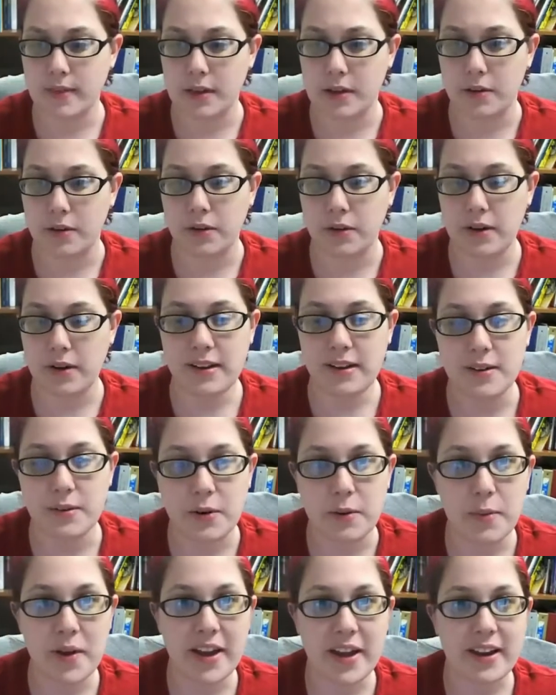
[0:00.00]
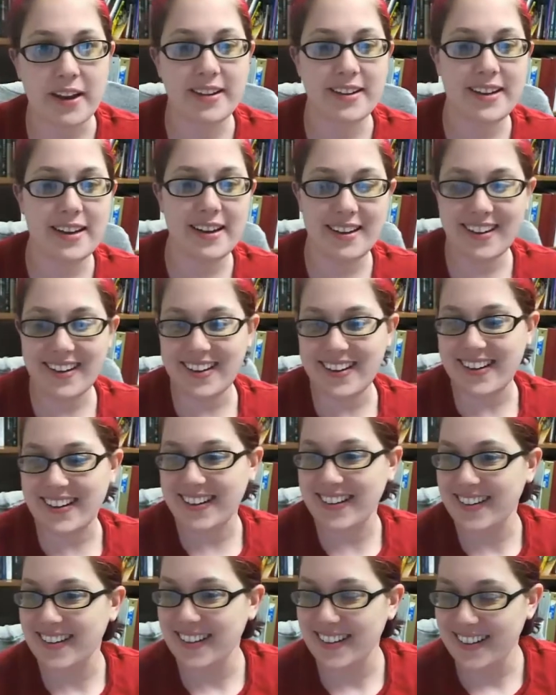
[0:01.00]
Okay, roll back. Yay!
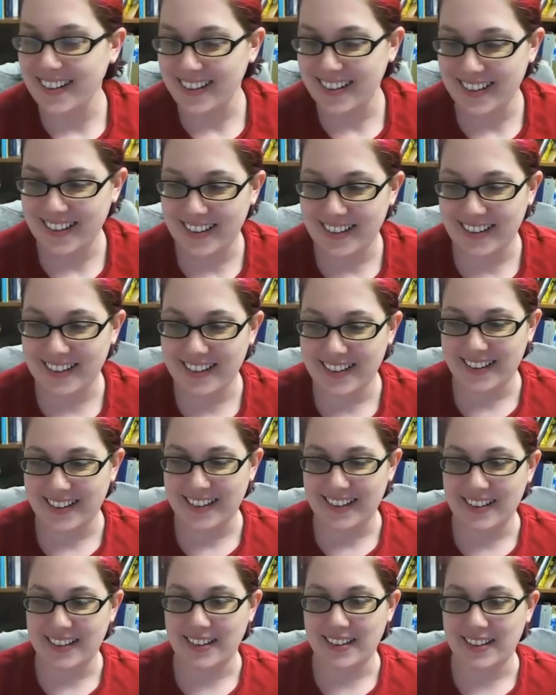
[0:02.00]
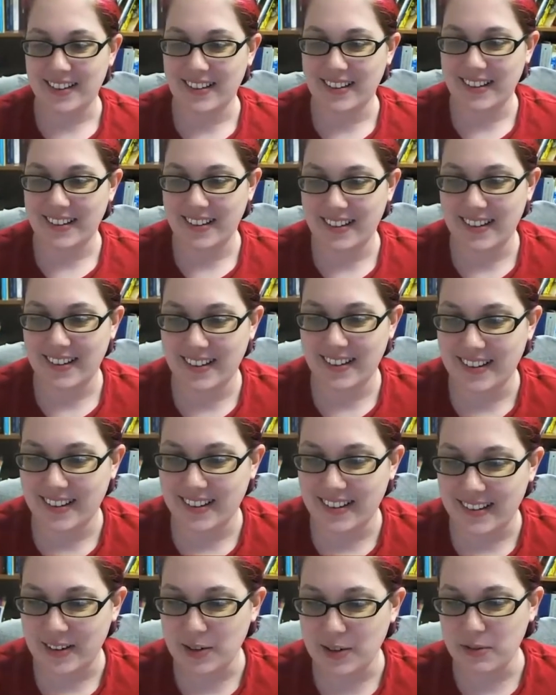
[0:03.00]
Oh,
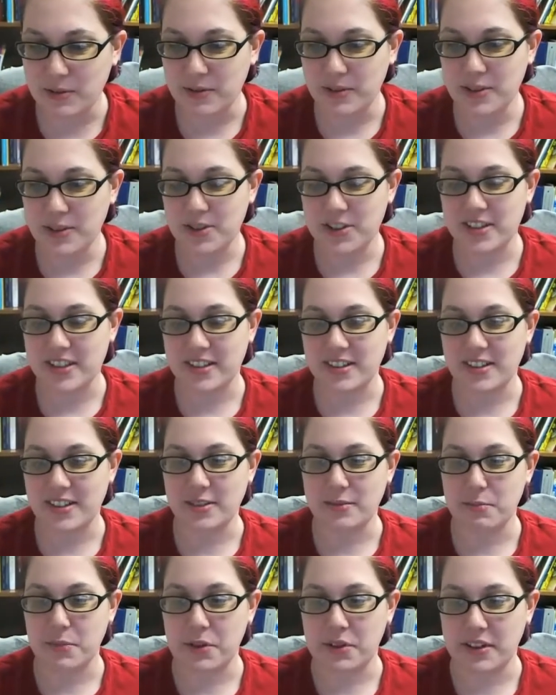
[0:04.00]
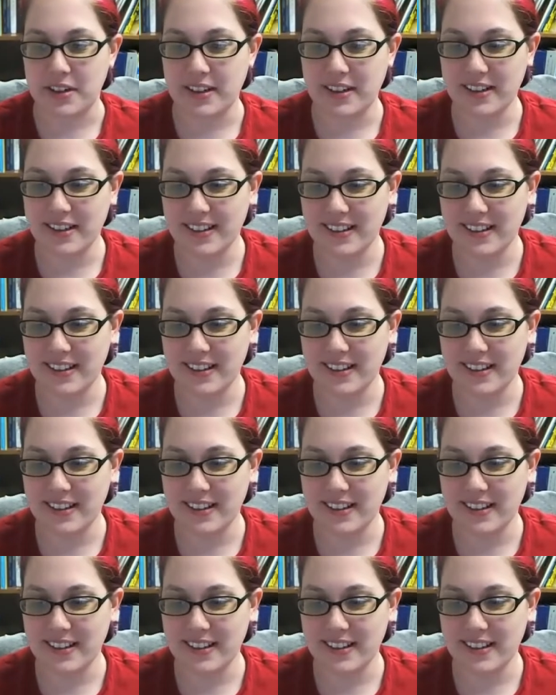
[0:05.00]
oh, Georgia, you're muted.